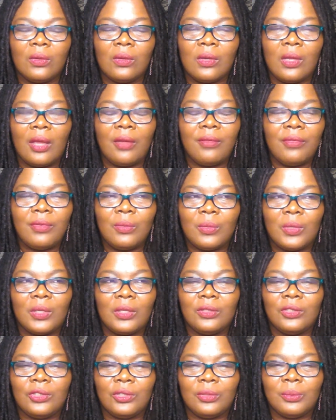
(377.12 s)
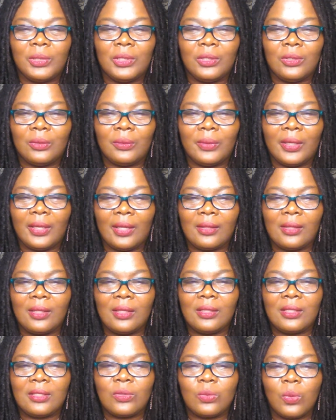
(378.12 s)
everyone should be doing. I
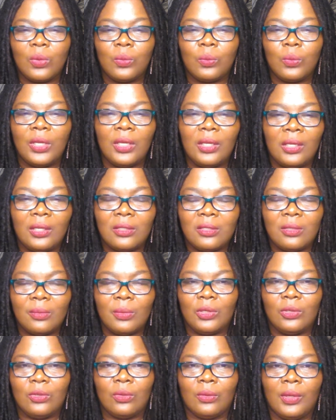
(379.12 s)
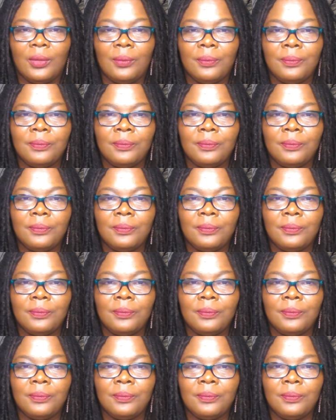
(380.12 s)
think that's what we need to be doing.